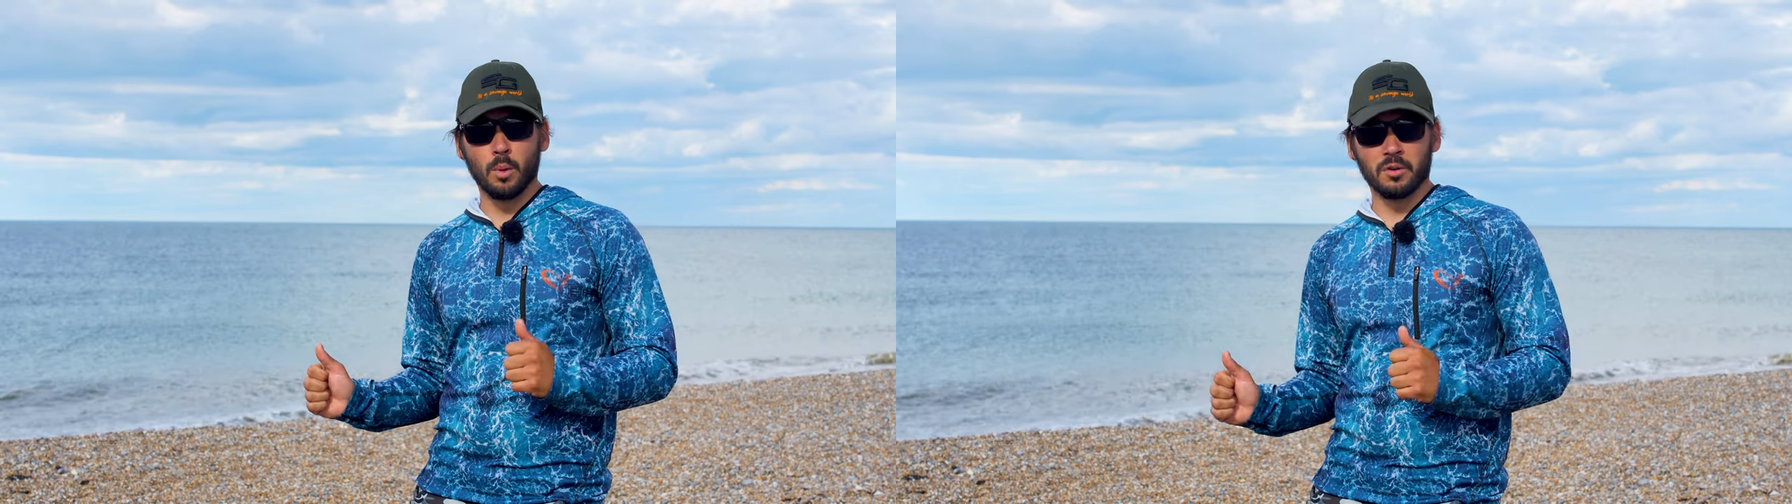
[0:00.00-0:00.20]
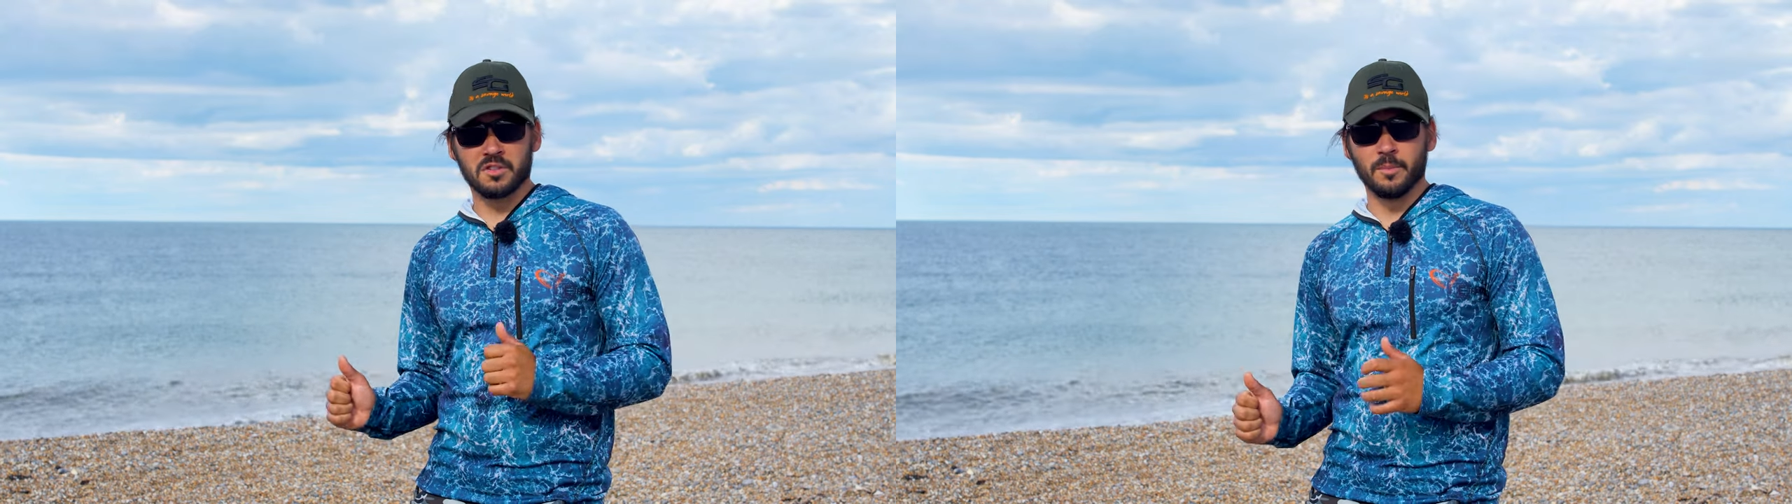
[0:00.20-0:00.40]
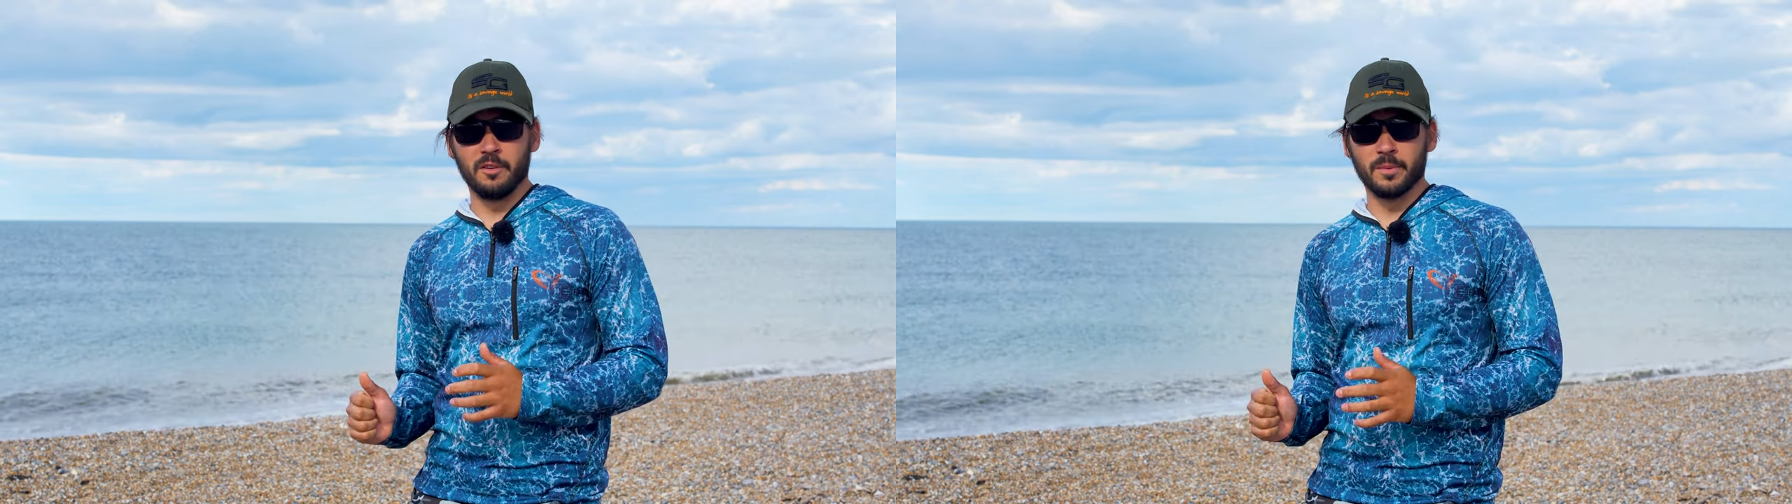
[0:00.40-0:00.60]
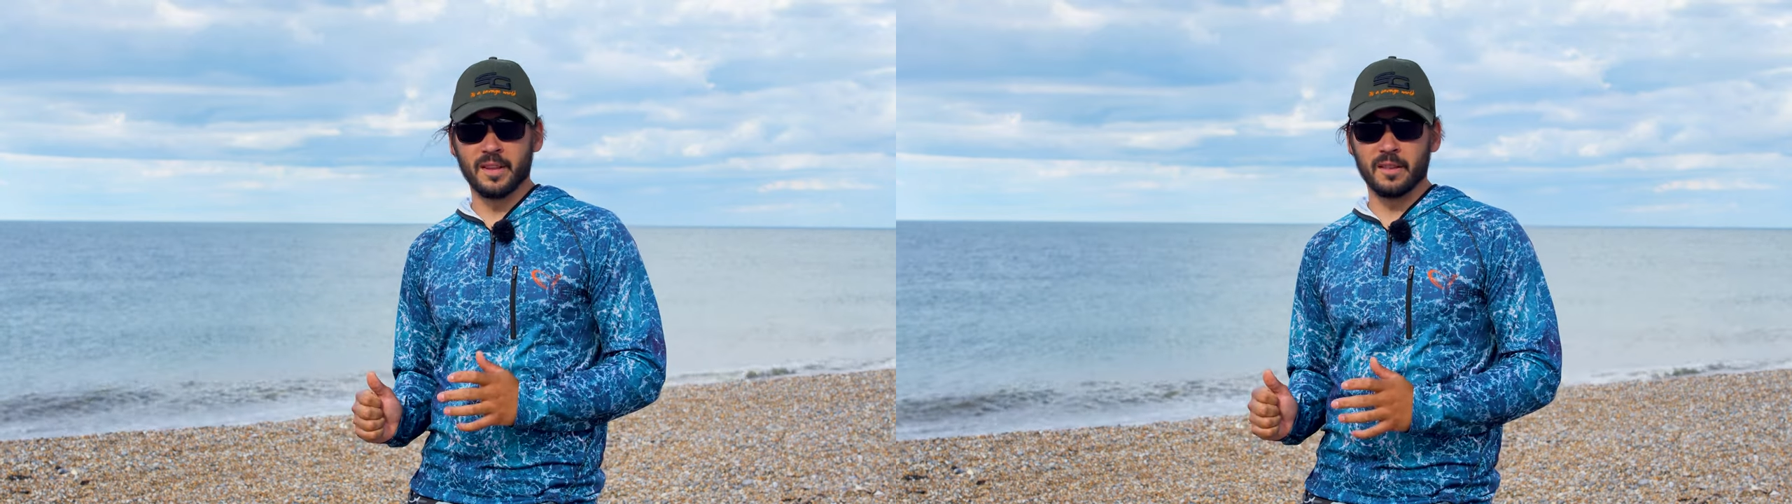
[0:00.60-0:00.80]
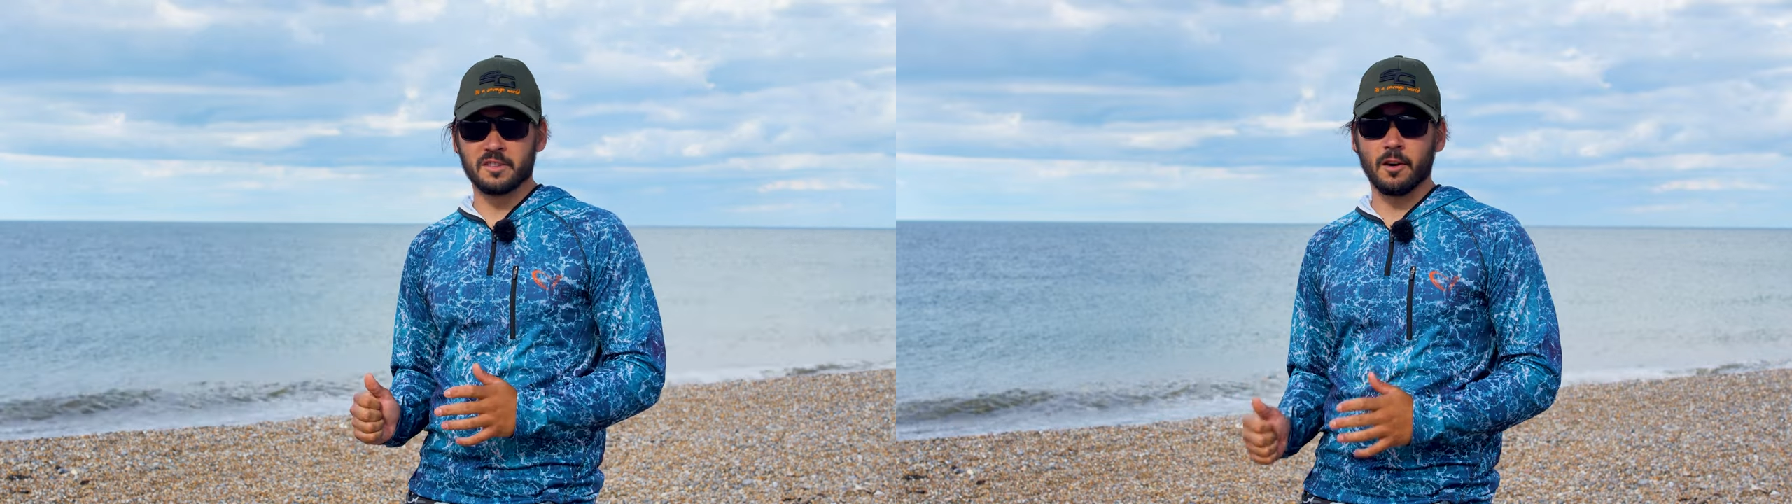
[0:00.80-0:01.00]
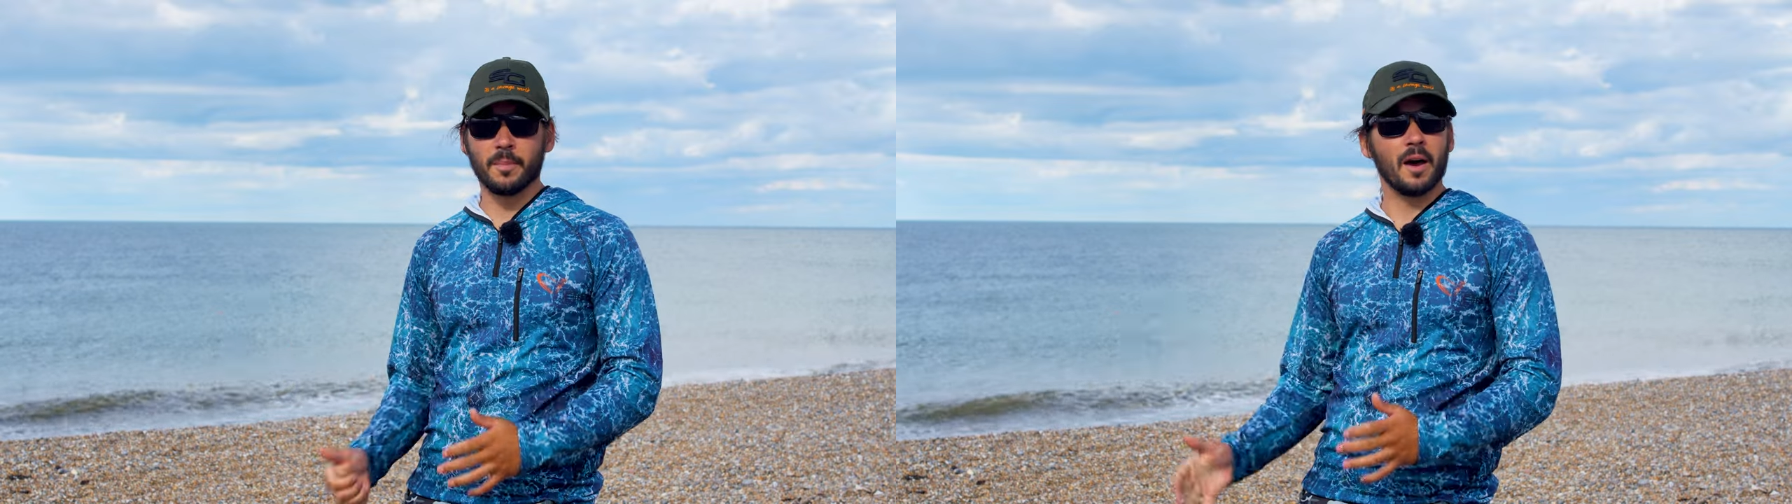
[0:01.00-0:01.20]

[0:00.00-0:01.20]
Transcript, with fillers: water movement at the top.